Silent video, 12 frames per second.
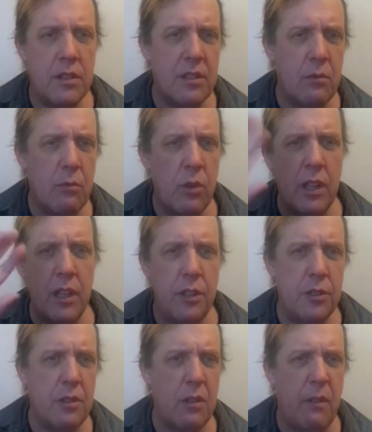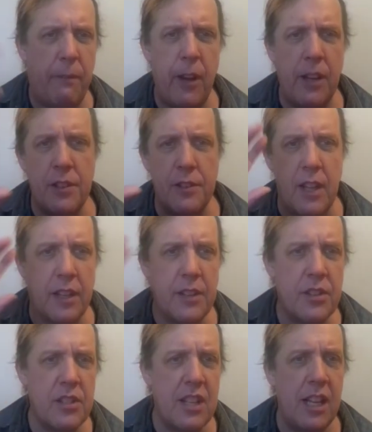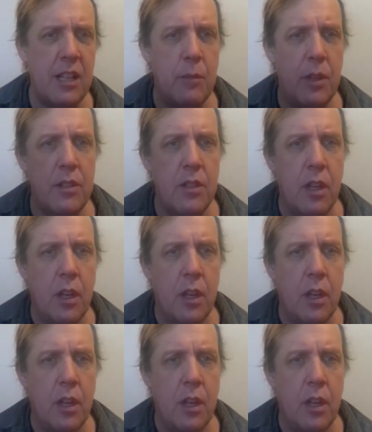we're going to use phrases like statement,